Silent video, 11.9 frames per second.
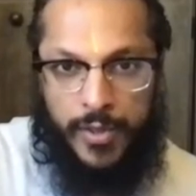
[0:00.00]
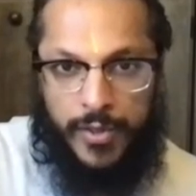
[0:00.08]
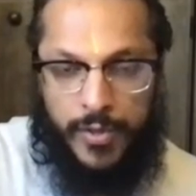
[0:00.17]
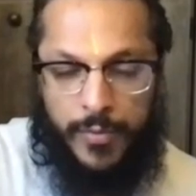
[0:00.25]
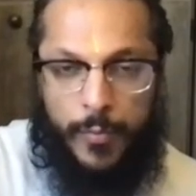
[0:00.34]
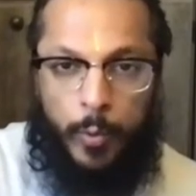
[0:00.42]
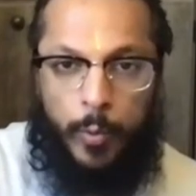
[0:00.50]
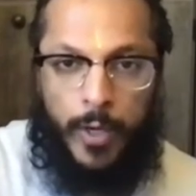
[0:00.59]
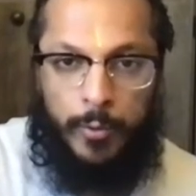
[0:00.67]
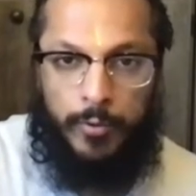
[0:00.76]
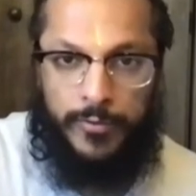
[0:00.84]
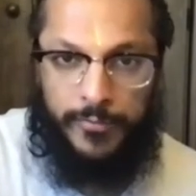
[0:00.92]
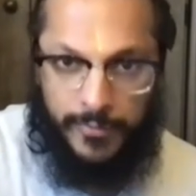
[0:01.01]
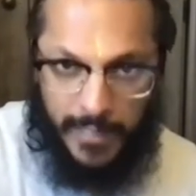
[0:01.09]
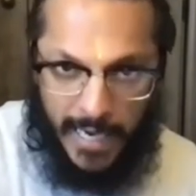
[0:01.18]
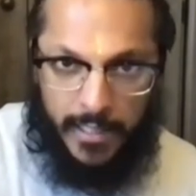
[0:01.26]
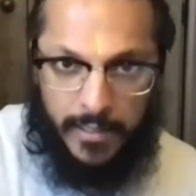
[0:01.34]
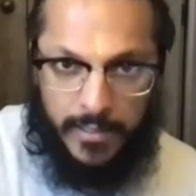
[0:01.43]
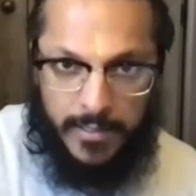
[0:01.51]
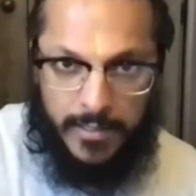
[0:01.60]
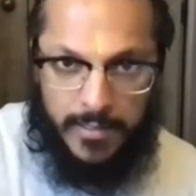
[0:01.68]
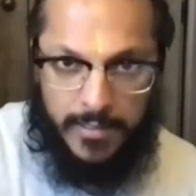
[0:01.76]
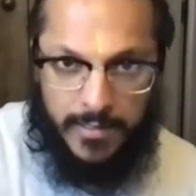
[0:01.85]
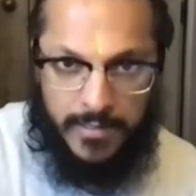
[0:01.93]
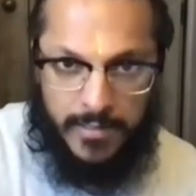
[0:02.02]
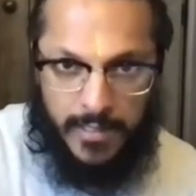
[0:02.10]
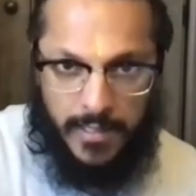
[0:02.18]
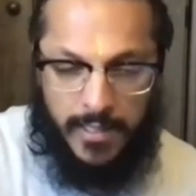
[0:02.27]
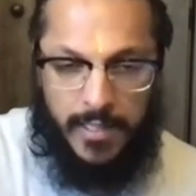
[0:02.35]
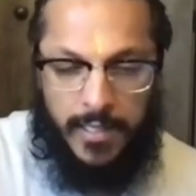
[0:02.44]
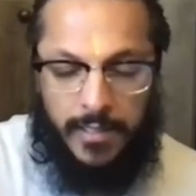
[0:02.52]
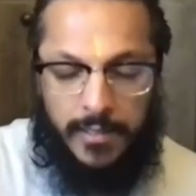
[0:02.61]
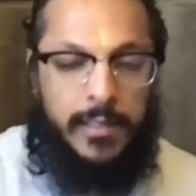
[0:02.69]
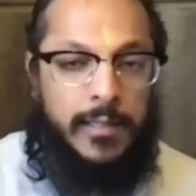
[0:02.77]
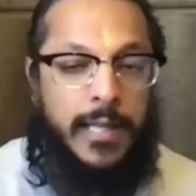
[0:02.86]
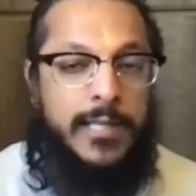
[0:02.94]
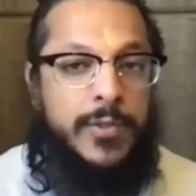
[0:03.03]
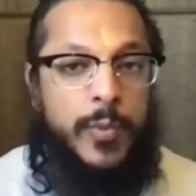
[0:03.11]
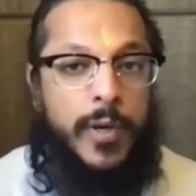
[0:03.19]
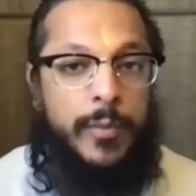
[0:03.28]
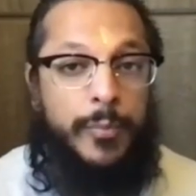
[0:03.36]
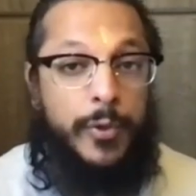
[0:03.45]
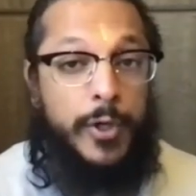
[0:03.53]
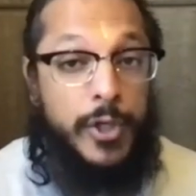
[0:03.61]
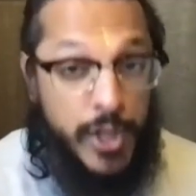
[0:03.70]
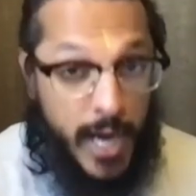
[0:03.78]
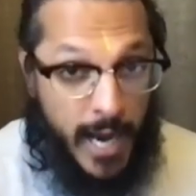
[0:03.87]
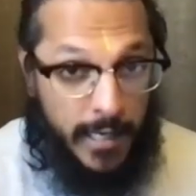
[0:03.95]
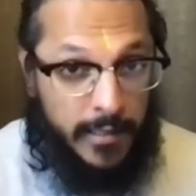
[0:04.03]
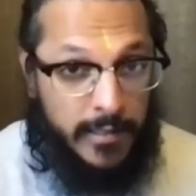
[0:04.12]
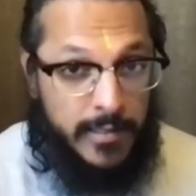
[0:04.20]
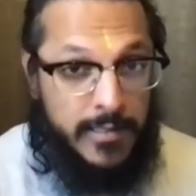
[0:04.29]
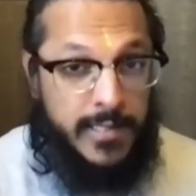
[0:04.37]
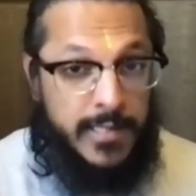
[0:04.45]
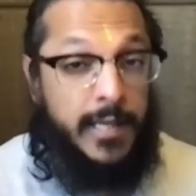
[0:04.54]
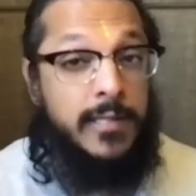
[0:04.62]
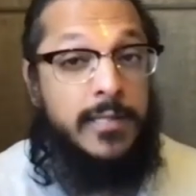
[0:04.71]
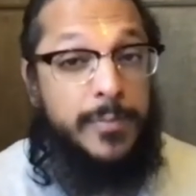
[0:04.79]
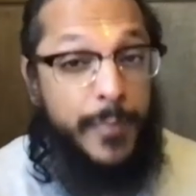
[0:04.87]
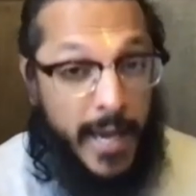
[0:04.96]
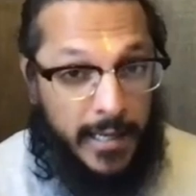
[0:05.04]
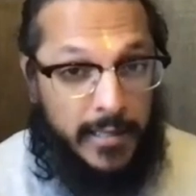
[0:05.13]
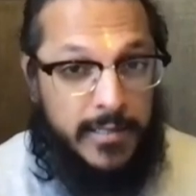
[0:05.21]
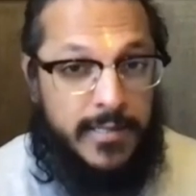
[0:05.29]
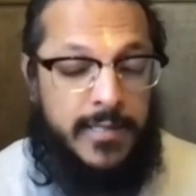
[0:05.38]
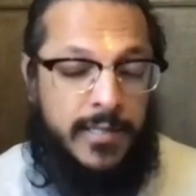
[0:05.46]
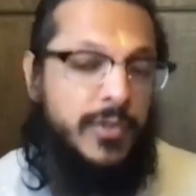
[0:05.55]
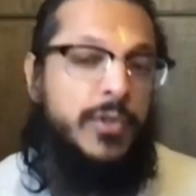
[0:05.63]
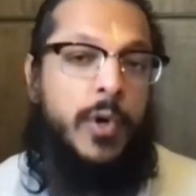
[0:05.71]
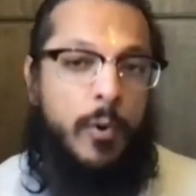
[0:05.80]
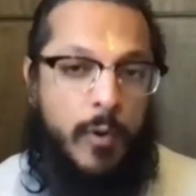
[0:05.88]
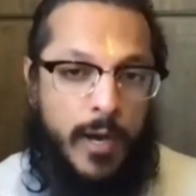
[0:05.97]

The more one reflects, the less one projects, expects, and so